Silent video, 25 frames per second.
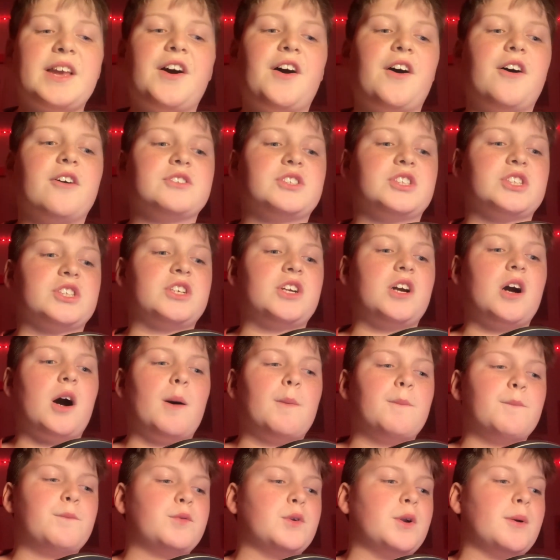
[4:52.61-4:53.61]
Hearts are
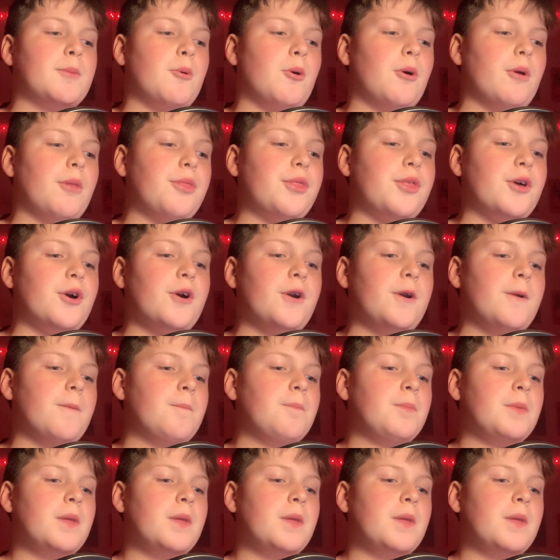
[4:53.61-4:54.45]
comfortable in third.